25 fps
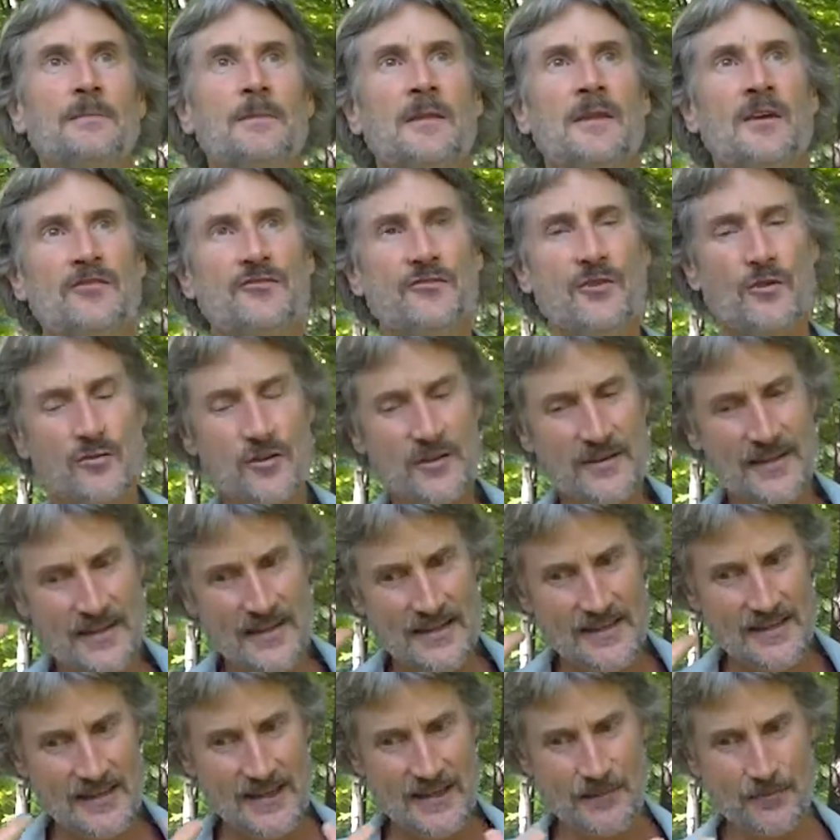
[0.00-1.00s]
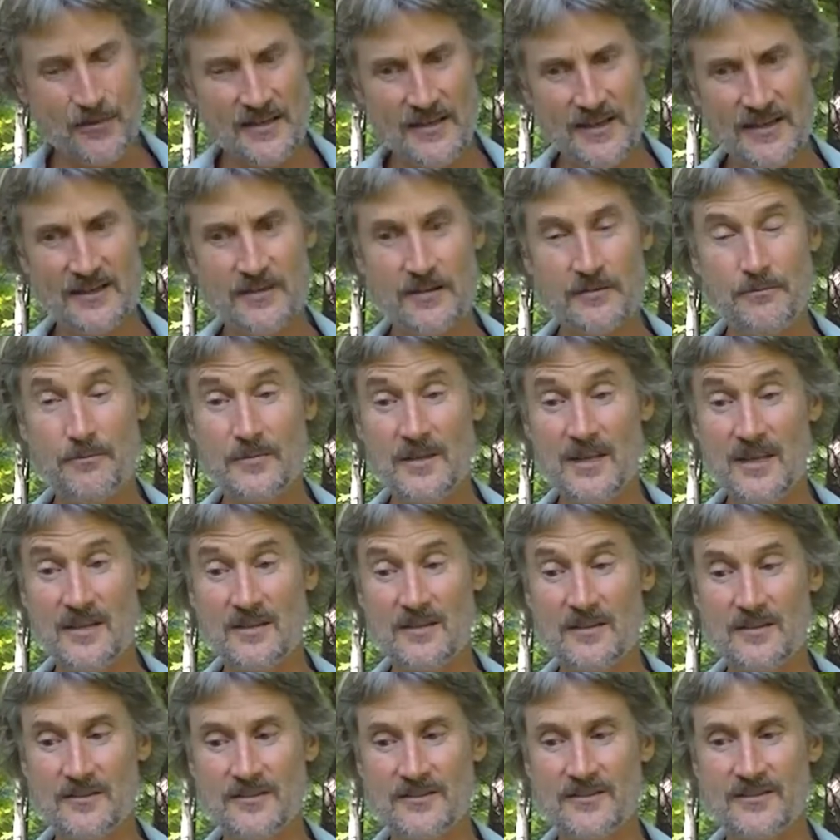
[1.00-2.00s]
So looking deeply into
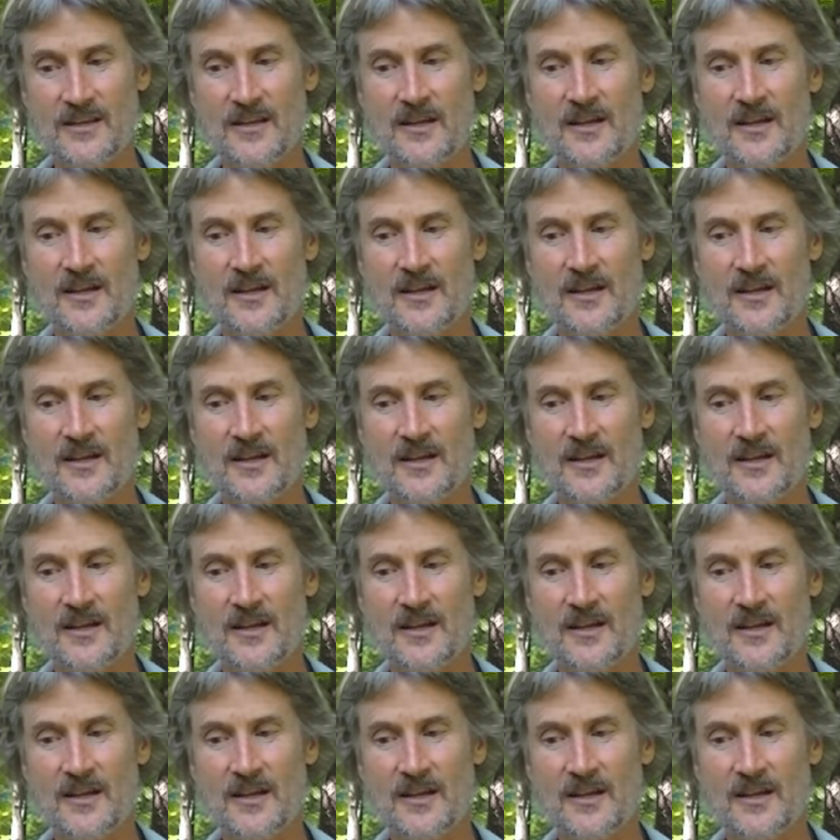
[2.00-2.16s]
meals,